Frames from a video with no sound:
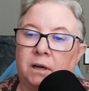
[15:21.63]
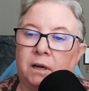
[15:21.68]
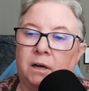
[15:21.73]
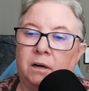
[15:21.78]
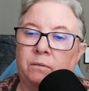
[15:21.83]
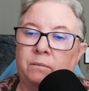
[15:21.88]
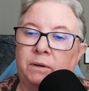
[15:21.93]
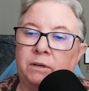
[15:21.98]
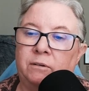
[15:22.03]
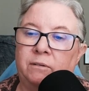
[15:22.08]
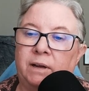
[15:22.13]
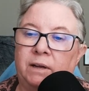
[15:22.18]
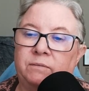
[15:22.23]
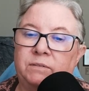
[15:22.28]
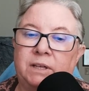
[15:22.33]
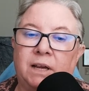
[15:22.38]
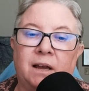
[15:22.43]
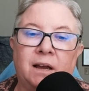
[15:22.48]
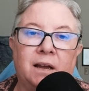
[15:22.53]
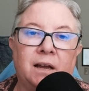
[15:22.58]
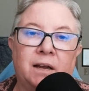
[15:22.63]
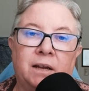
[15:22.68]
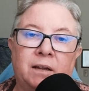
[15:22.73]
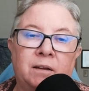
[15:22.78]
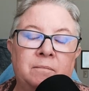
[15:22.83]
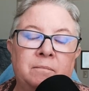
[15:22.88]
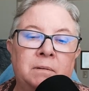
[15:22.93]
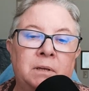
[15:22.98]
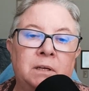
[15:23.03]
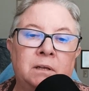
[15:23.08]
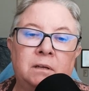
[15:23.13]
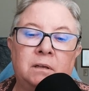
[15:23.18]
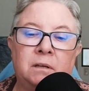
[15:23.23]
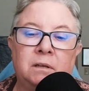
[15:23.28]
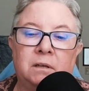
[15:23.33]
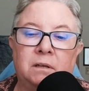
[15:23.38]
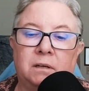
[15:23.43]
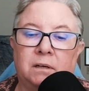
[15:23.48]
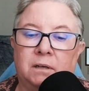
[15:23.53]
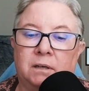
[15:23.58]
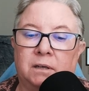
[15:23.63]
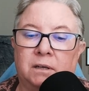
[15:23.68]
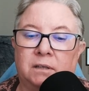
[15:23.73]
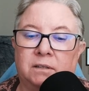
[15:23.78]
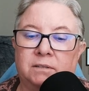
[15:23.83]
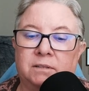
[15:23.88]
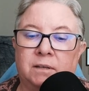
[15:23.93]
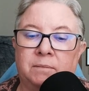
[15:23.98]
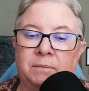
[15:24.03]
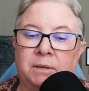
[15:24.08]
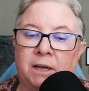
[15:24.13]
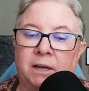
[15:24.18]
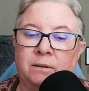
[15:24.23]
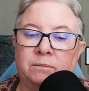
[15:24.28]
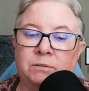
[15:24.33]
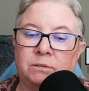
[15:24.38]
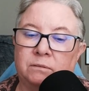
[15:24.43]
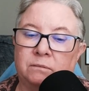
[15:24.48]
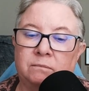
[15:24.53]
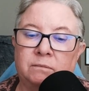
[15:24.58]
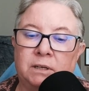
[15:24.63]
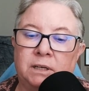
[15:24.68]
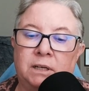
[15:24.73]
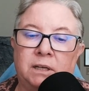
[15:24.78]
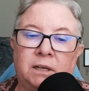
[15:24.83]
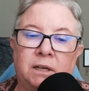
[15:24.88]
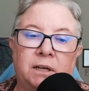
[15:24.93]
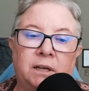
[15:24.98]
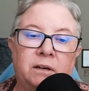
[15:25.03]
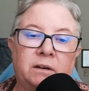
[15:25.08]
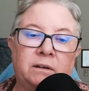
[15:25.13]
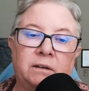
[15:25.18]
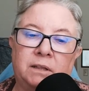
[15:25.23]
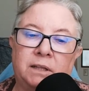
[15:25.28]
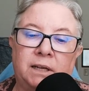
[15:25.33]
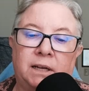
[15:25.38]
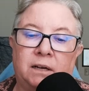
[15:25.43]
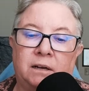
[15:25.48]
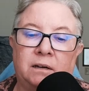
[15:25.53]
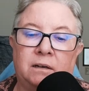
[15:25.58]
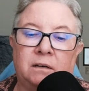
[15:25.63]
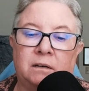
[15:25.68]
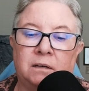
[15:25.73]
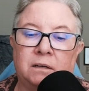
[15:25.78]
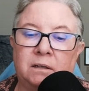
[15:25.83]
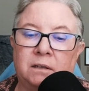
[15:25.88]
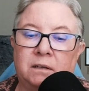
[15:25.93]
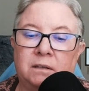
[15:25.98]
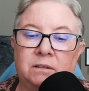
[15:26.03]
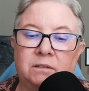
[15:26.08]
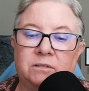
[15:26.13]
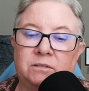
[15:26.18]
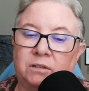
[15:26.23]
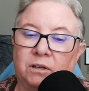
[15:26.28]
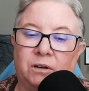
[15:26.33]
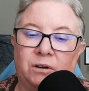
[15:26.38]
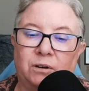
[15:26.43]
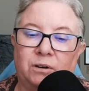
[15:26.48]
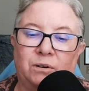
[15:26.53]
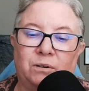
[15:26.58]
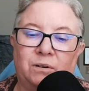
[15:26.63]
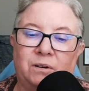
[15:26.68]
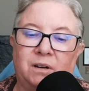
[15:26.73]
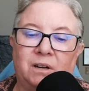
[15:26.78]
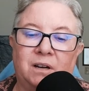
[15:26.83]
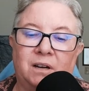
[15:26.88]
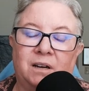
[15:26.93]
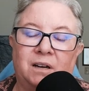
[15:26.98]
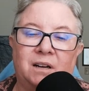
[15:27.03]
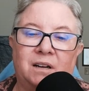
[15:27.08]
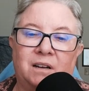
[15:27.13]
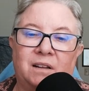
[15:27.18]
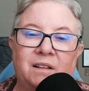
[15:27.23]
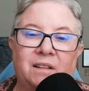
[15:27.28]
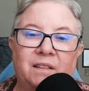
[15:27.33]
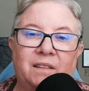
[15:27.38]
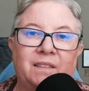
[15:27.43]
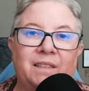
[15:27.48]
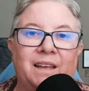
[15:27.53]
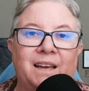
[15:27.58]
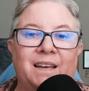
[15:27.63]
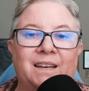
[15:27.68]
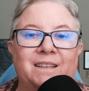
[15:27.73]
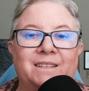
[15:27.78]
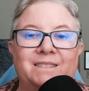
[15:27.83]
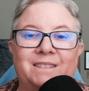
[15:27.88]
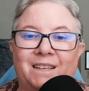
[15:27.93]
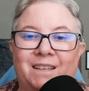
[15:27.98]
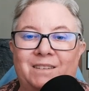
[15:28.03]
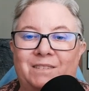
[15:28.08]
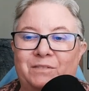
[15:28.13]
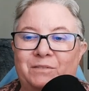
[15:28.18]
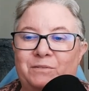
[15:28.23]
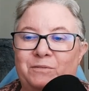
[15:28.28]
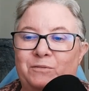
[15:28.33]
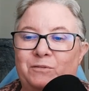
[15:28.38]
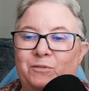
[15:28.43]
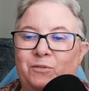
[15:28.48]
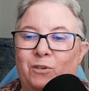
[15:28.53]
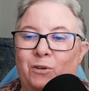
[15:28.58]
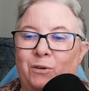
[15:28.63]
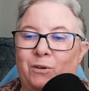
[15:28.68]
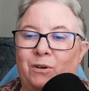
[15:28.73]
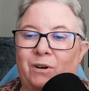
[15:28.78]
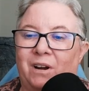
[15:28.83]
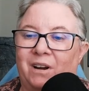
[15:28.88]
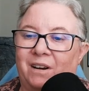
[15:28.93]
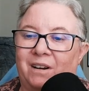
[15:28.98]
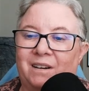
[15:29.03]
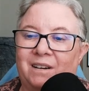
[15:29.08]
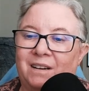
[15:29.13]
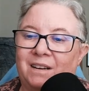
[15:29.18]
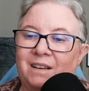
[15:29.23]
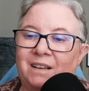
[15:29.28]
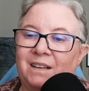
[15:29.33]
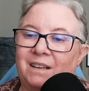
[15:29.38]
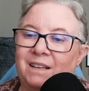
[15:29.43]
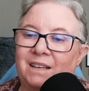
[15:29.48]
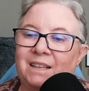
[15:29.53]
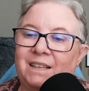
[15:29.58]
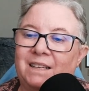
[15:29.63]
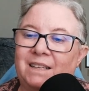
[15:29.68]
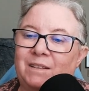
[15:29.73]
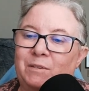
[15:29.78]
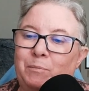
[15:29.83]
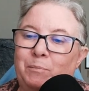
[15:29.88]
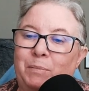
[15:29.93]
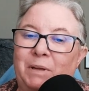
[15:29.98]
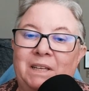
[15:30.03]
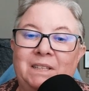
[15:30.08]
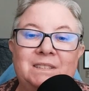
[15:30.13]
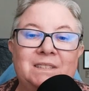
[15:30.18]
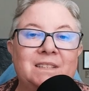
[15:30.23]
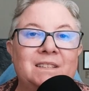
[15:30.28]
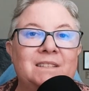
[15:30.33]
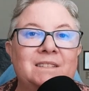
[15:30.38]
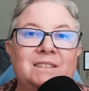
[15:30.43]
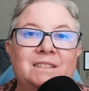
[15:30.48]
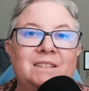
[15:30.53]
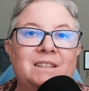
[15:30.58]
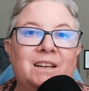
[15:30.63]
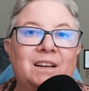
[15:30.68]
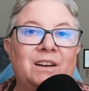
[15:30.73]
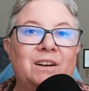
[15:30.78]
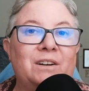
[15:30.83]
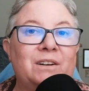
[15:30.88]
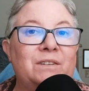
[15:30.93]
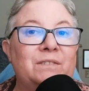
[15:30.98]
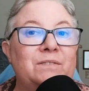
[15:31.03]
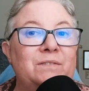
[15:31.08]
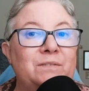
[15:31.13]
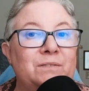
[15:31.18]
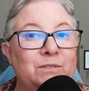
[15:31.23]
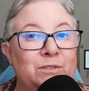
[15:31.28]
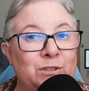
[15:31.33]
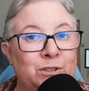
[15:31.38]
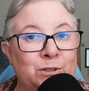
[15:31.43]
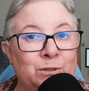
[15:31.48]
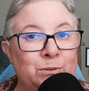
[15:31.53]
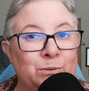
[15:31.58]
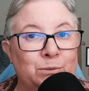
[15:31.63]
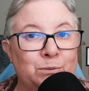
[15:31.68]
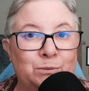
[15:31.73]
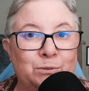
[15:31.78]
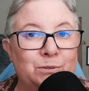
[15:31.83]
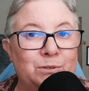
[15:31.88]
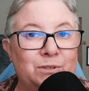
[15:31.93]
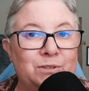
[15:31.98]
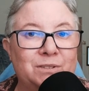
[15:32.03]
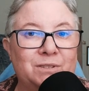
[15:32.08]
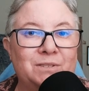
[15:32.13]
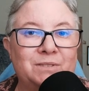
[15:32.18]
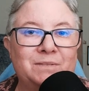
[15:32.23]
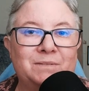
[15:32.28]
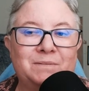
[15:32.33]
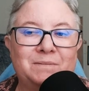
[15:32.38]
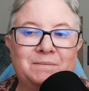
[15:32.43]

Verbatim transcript: uh, when you have time. Uh, sometimes we're running here and there. So uh, that is it for pieces of news.